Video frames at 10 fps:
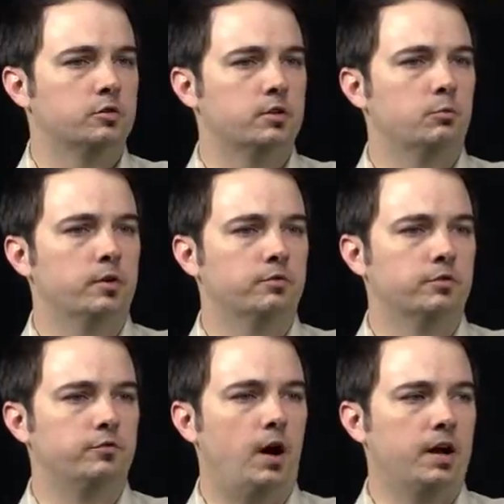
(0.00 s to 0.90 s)
we have
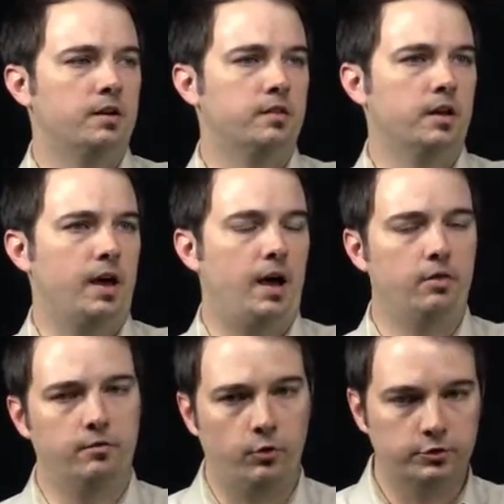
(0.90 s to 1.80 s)
defined then how
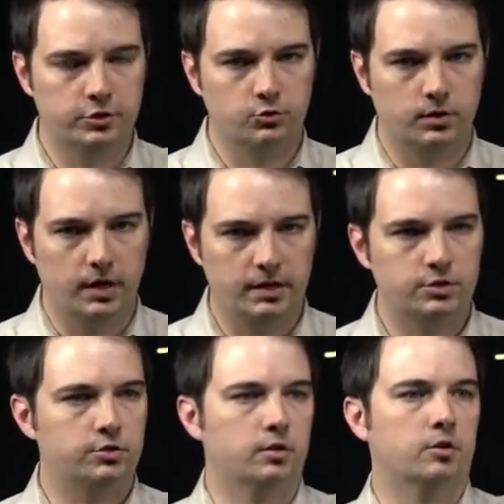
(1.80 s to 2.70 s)
the voltage relates
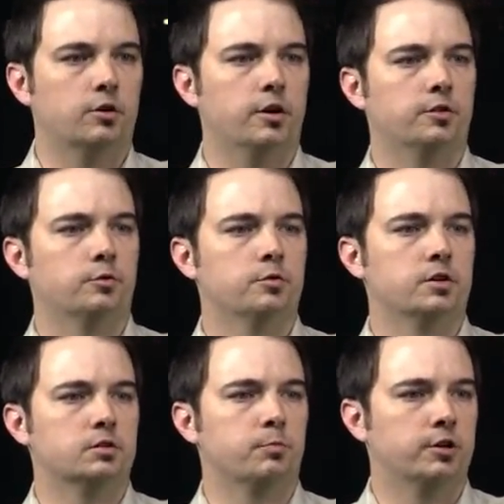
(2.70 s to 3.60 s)
to the current through the
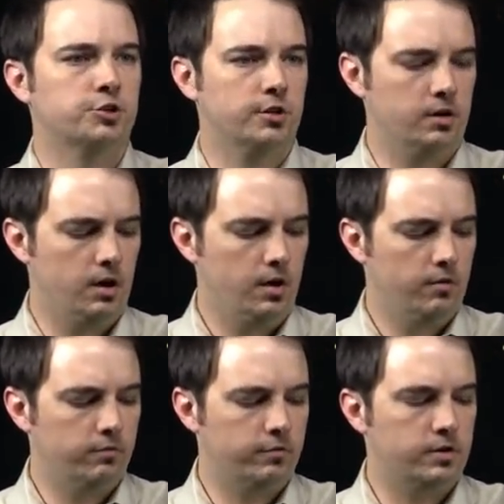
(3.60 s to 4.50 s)
expression
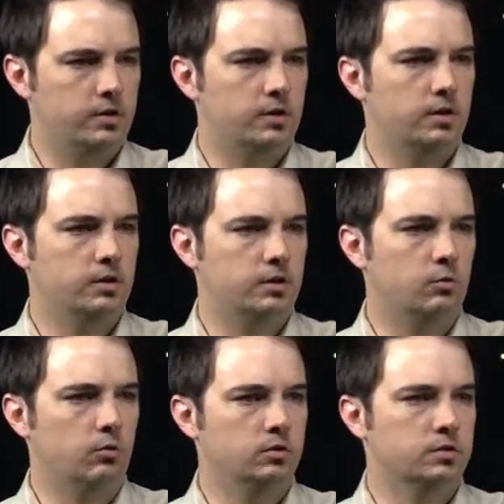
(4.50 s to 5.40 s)
V
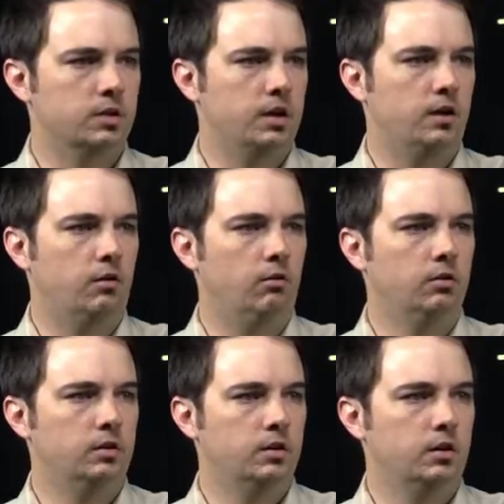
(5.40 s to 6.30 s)
equals
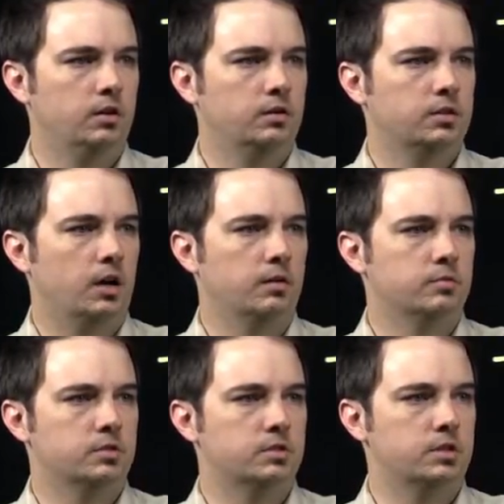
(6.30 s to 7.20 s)
L
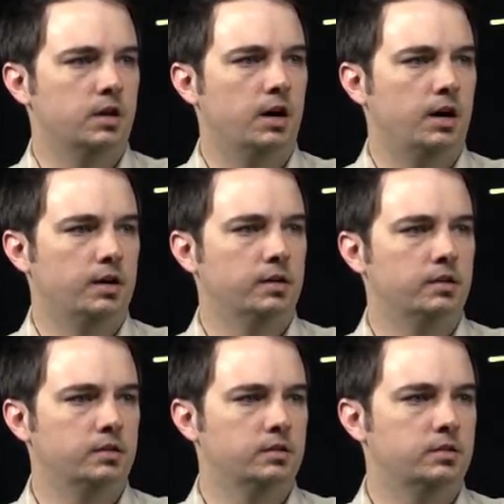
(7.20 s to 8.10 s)
times di
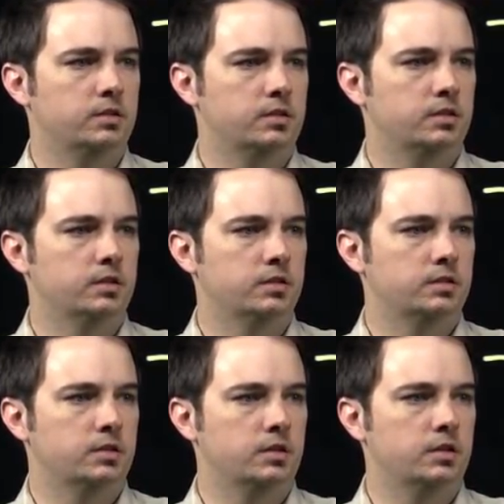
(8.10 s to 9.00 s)

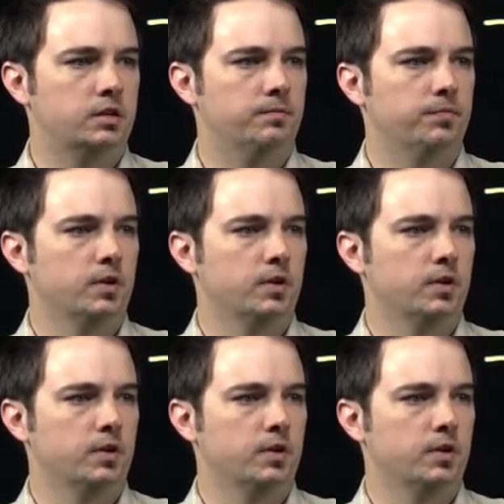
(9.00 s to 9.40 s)
dt.